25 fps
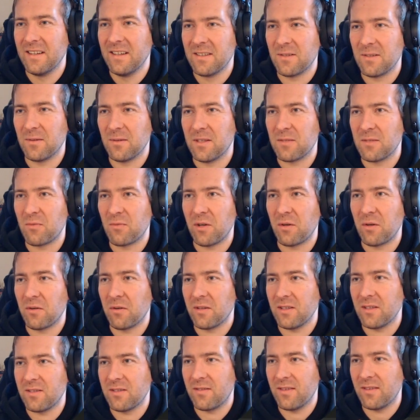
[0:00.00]
So this
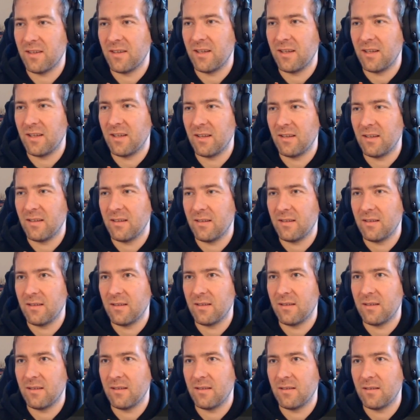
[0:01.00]
priorities thing,
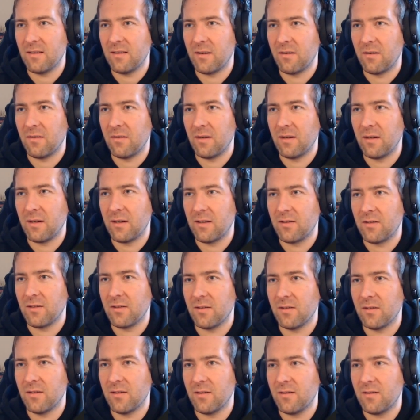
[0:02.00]

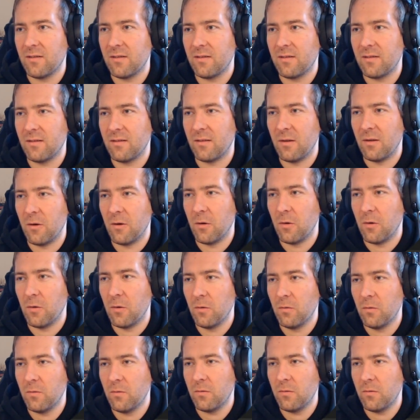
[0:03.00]
directions, no.